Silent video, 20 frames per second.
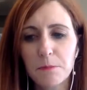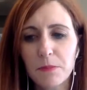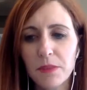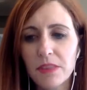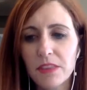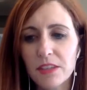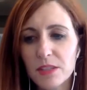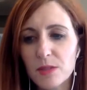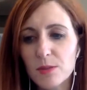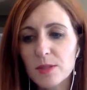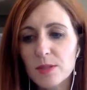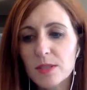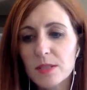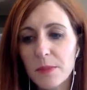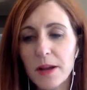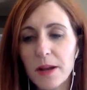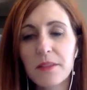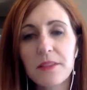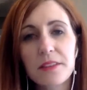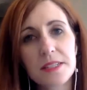This was
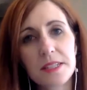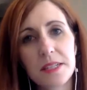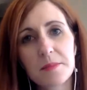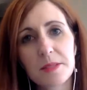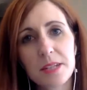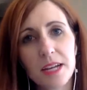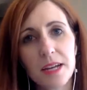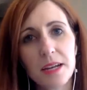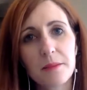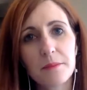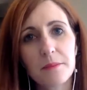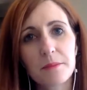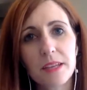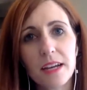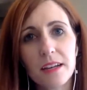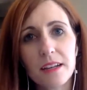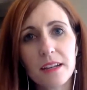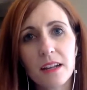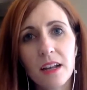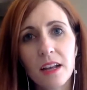about the same time
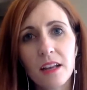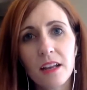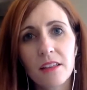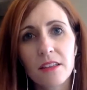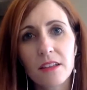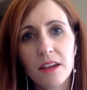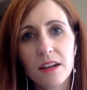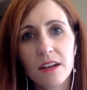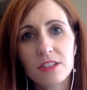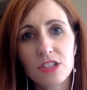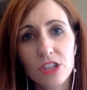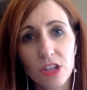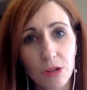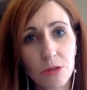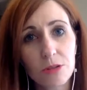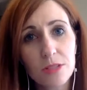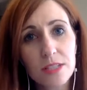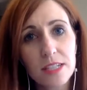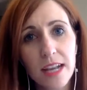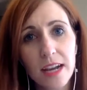that
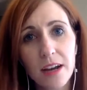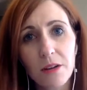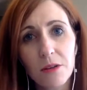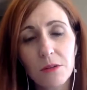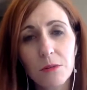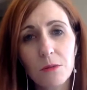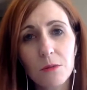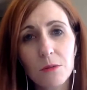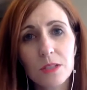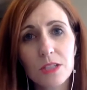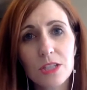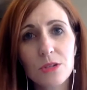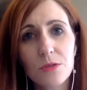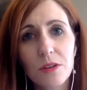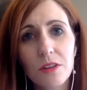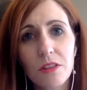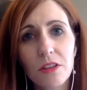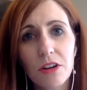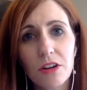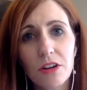Jungle Scout was
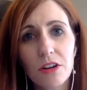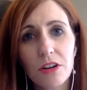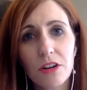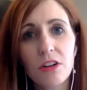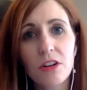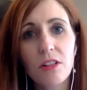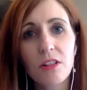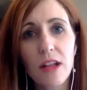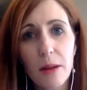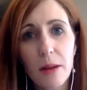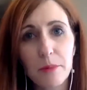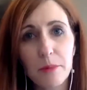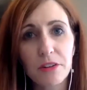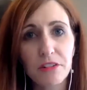doing their collaborative